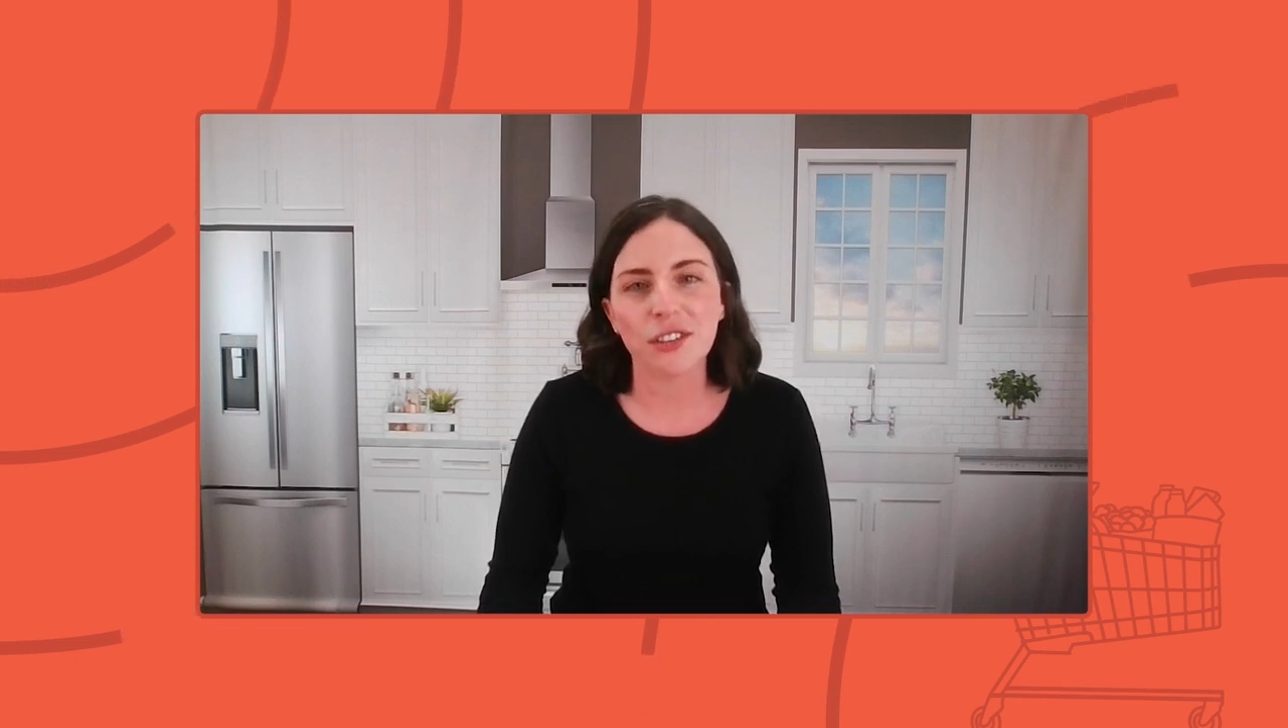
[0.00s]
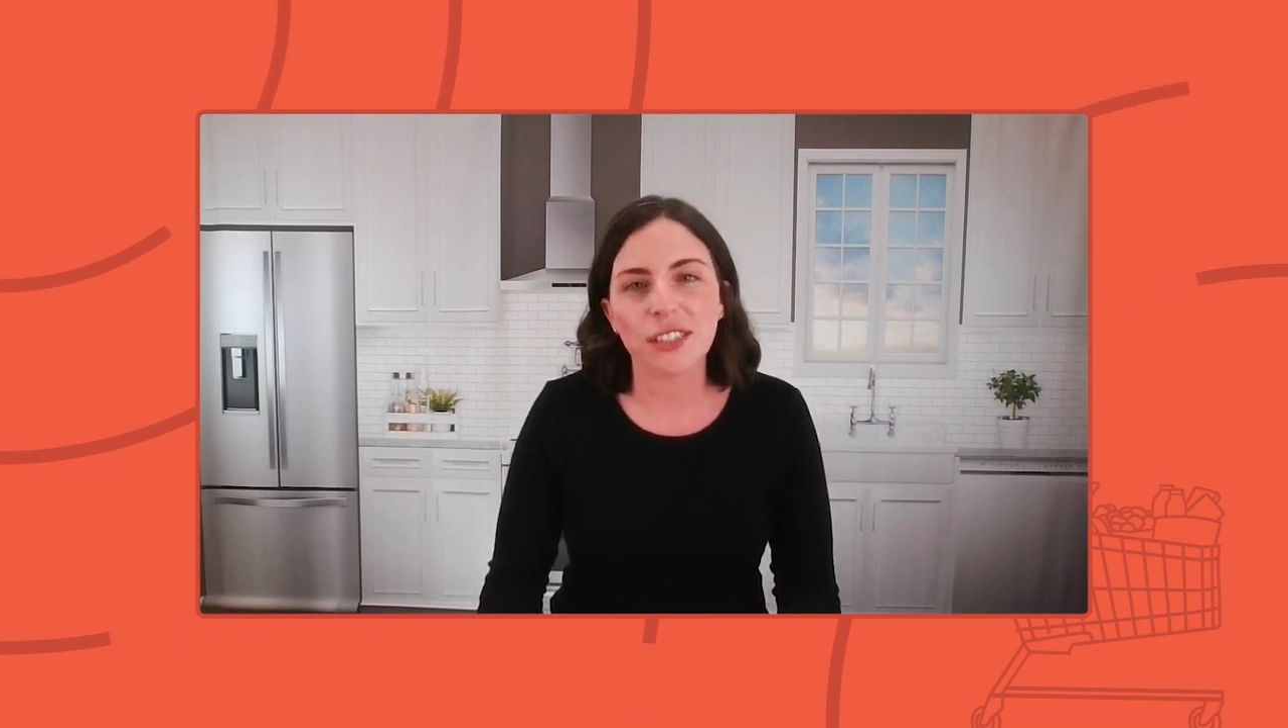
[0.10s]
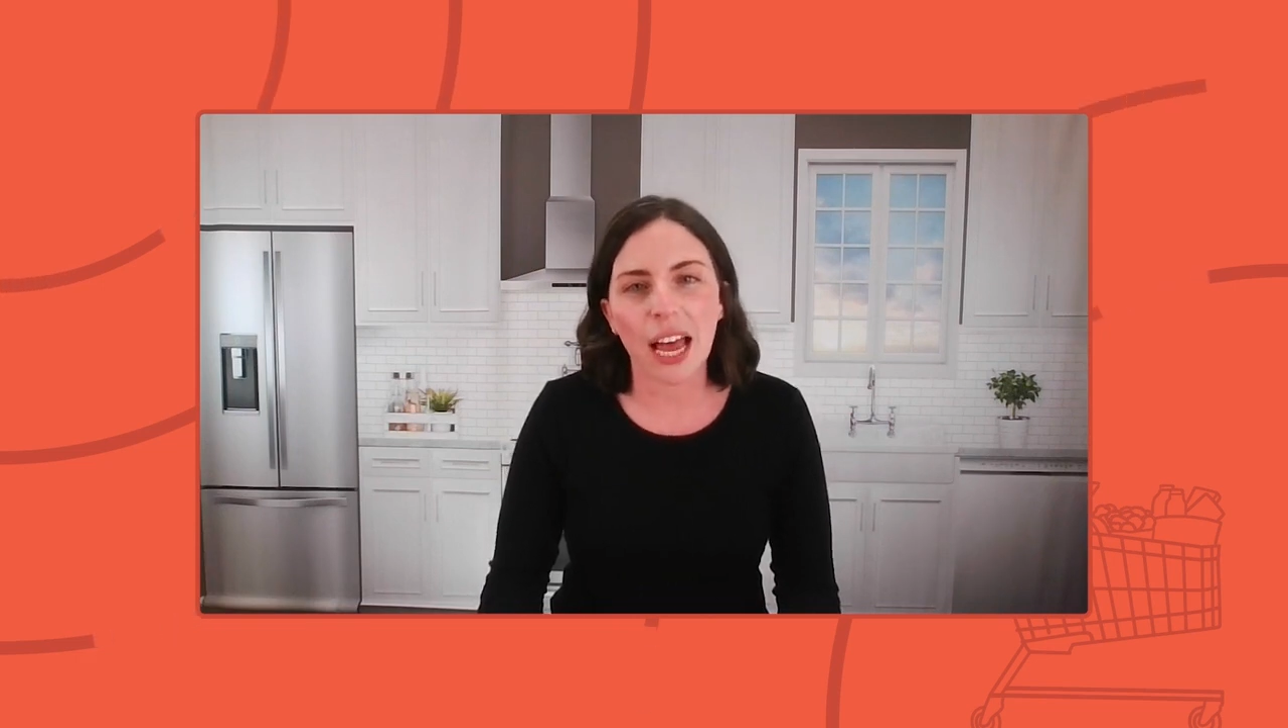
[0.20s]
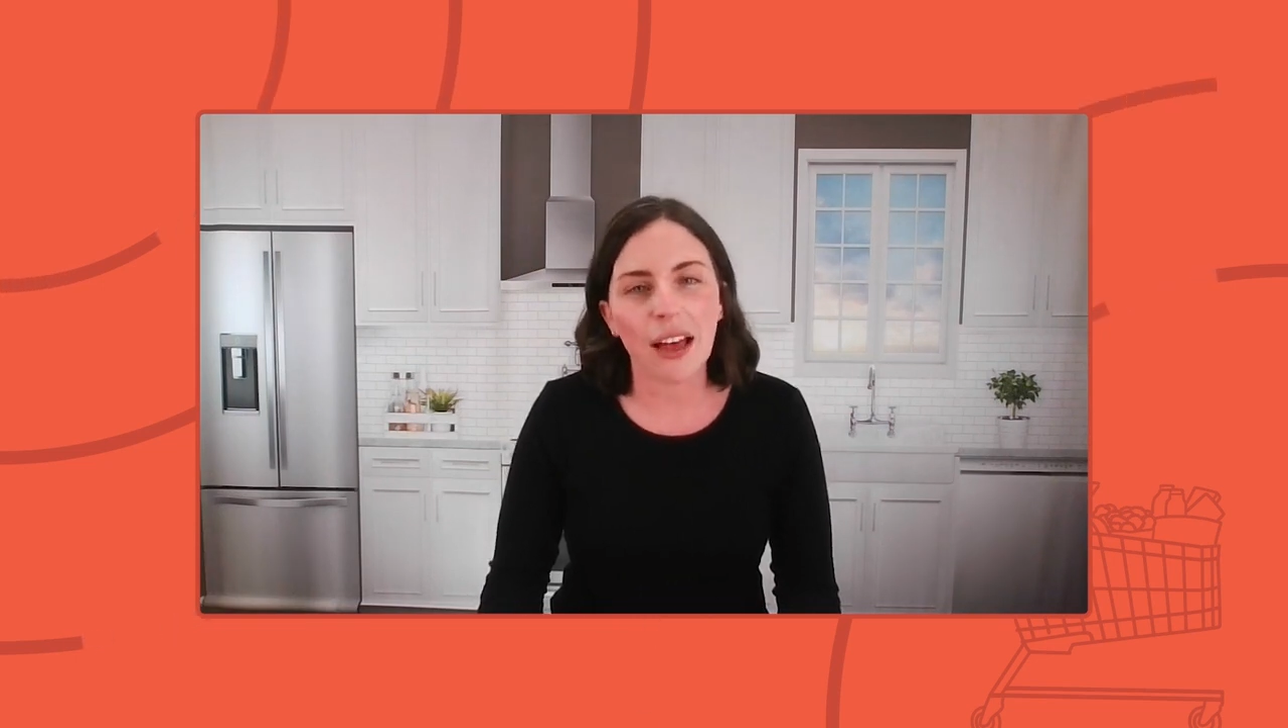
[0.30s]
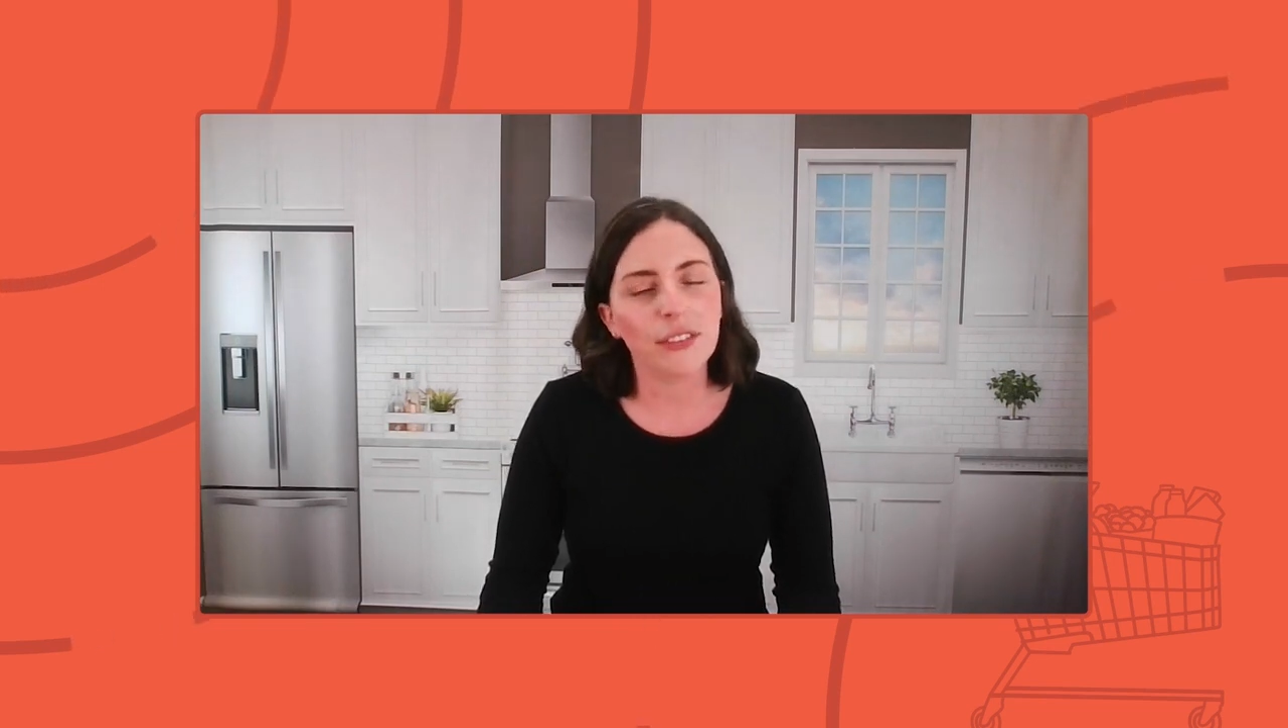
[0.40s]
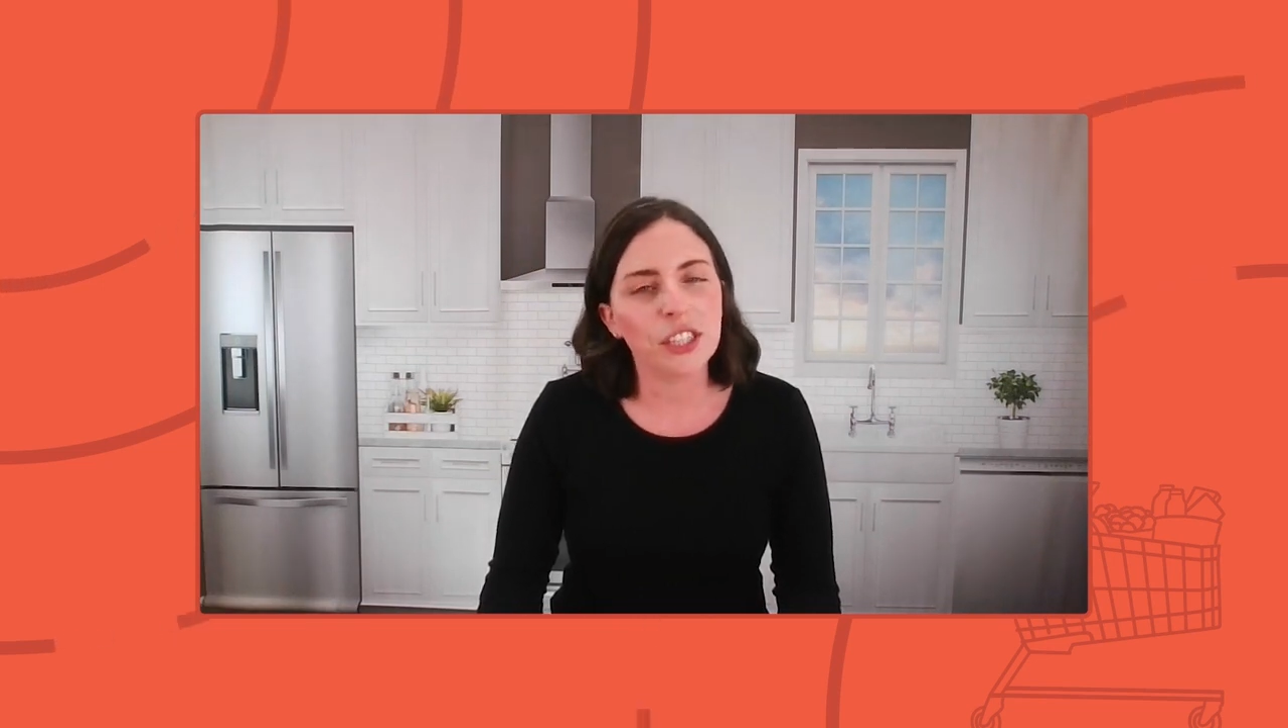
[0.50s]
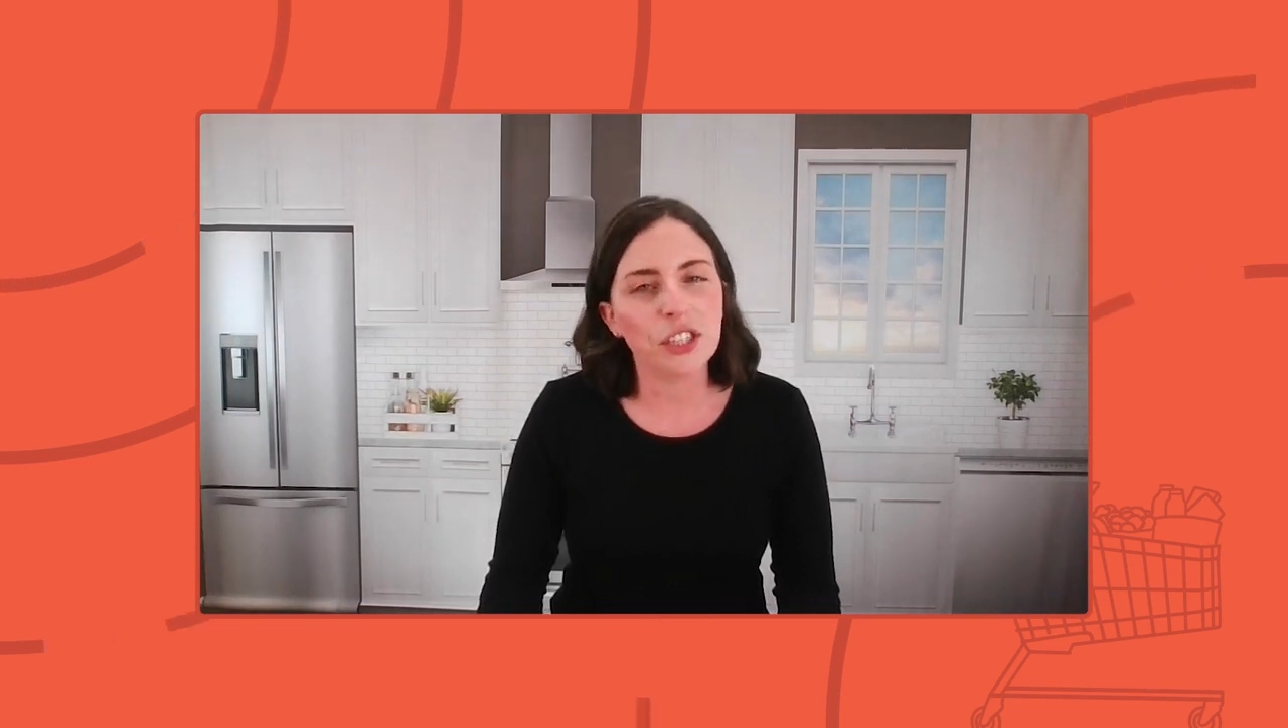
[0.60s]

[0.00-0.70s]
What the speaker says: Savvy